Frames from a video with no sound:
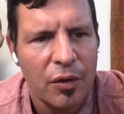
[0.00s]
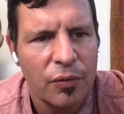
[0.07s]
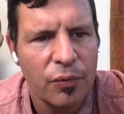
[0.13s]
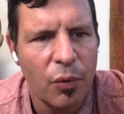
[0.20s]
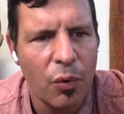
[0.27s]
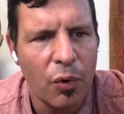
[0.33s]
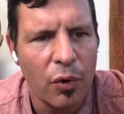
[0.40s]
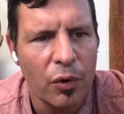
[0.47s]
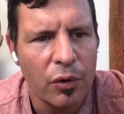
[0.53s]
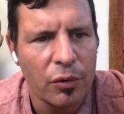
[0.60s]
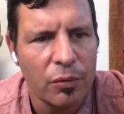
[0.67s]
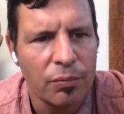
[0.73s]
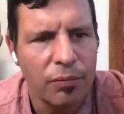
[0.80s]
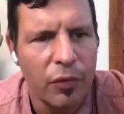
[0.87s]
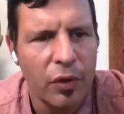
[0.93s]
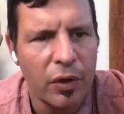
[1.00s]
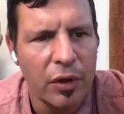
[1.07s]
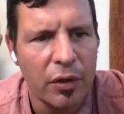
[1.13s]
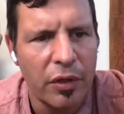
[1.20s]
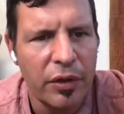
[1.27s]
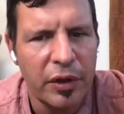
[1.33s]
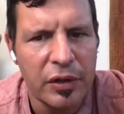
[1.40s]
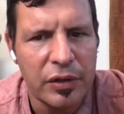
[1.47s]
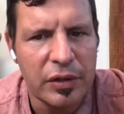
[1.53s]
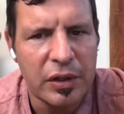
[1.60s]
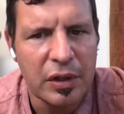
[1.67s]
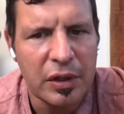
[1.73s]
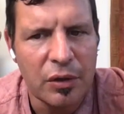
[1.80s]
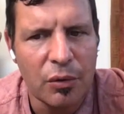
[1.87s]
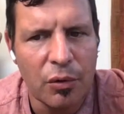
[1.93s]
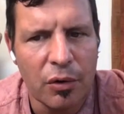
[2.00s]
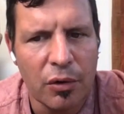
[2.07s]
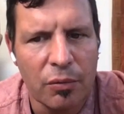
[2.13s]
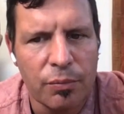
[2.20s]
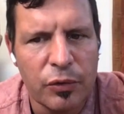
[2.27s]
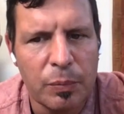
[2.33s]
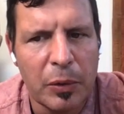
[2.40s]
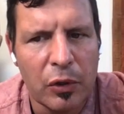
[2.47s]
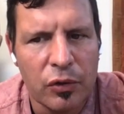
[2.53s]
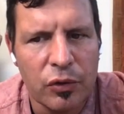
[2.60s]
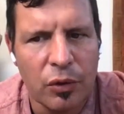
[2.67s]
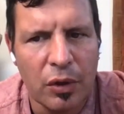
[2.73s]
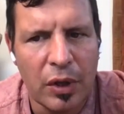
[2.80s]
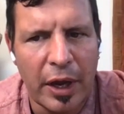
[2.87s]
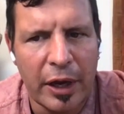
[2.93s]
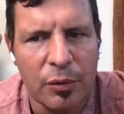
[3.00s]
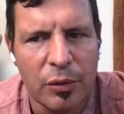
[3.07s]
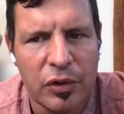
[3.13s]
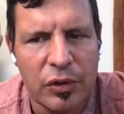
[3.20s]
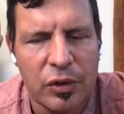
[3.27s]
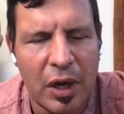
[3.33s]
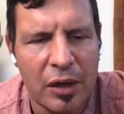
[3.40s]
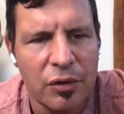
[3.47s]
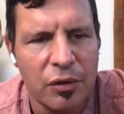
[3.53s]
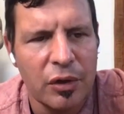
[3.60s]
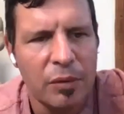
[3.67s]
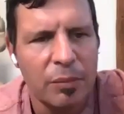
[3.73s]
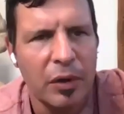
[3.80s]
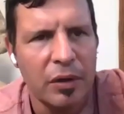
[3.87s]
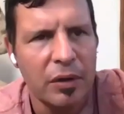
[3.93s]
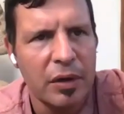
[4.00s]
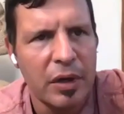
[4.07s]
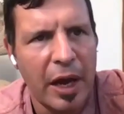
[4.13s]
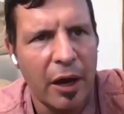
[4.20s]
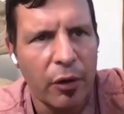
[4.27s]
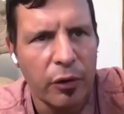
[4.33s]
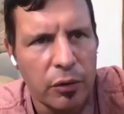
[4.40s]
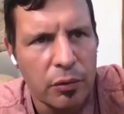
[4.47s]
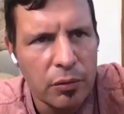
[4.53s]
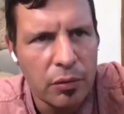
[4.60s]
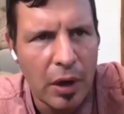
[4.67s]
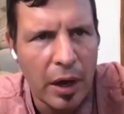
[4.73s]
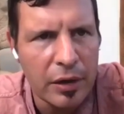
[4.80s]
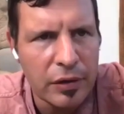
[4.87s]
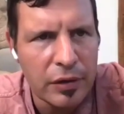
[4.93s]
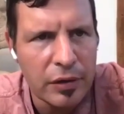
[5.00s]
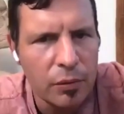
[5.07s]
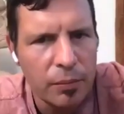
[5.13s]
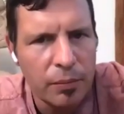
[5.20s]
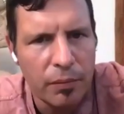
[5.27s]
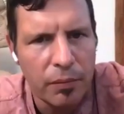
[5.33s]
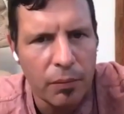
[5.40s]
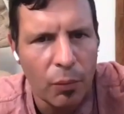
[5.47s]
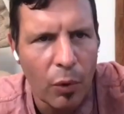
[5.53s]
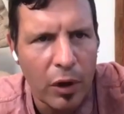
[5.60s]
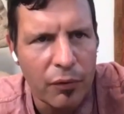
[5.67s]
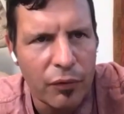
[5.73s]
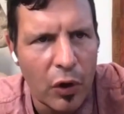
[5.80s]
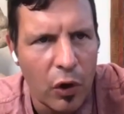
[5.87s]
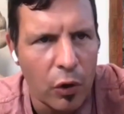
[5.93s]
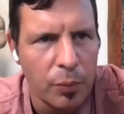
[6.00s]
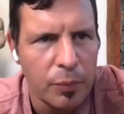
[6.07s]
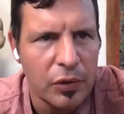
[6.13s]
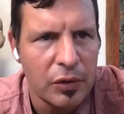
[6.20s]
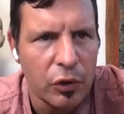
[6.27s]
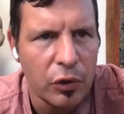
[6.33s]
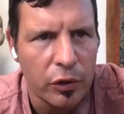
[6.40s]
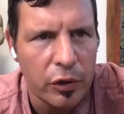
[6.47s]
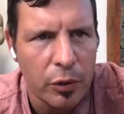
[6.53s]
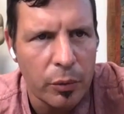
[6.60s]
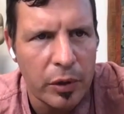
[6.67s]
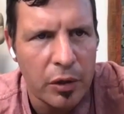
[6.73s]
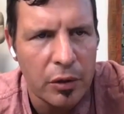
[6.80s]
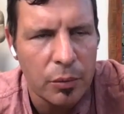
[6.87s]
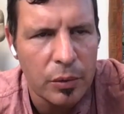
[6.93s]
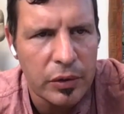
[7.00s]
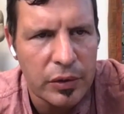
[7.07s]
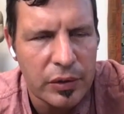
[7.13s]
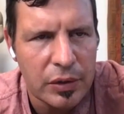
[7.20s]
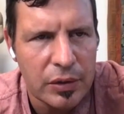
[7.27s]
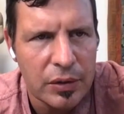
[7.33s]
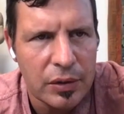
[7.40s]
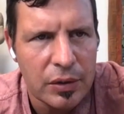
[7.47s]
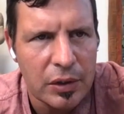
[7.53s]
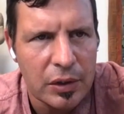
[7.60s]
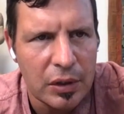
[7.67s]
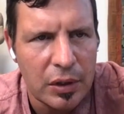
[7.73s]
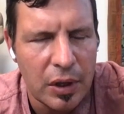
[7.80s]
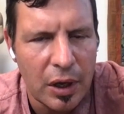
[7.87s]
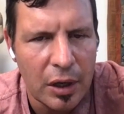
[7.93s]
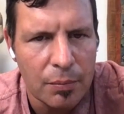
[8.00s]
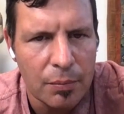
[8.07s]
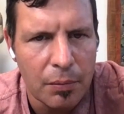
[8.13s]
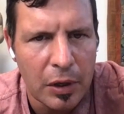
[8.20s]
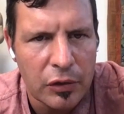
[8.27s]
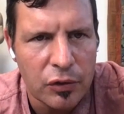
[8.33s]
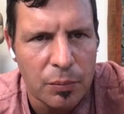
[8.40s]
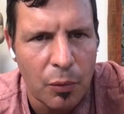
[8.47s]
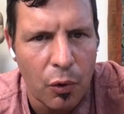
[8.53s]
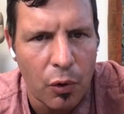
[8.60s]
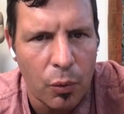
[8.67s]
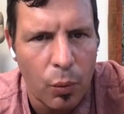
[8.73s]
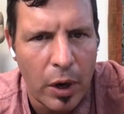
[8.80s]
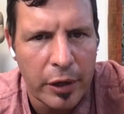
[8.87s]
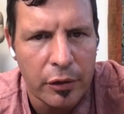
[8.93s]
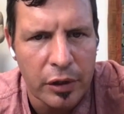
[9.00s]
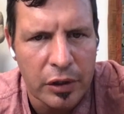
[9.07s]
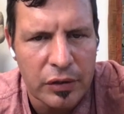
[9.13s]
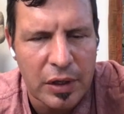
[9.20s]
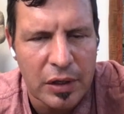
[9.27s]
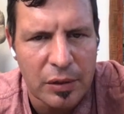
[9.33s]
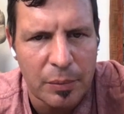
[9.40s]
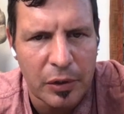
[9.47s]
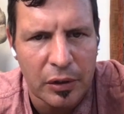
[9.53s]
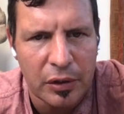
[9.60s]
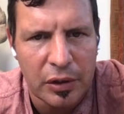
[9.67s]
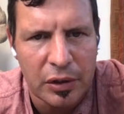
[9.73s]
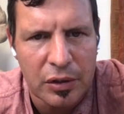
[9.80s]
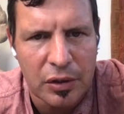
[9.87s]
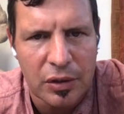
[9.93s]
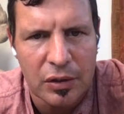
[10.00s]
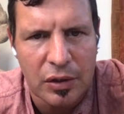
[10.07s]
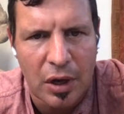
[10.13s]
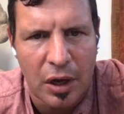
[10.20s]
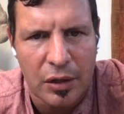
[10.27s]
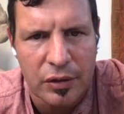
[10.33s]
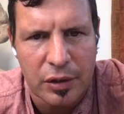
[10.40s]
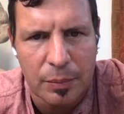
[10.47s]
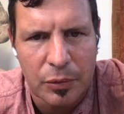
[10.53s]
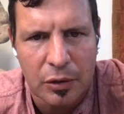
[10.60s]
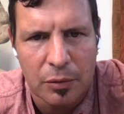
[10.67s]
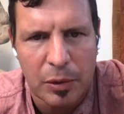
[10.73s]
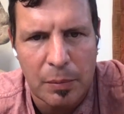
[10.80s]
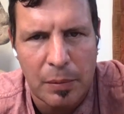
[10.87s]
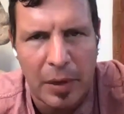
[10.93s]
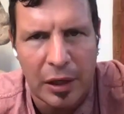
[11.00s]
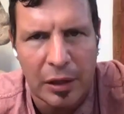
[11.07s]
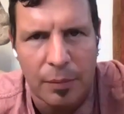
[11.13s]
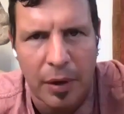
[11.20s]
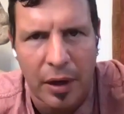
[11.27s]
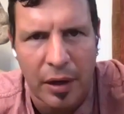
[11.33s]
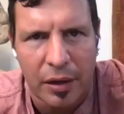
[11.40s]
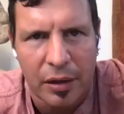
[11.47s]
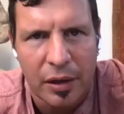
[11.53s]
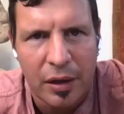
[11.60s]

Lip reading: for the theistic or spiritual language to enter in. But now I assume one of the hopes in your career was to see that much more wider accessibility to these concepts could be made by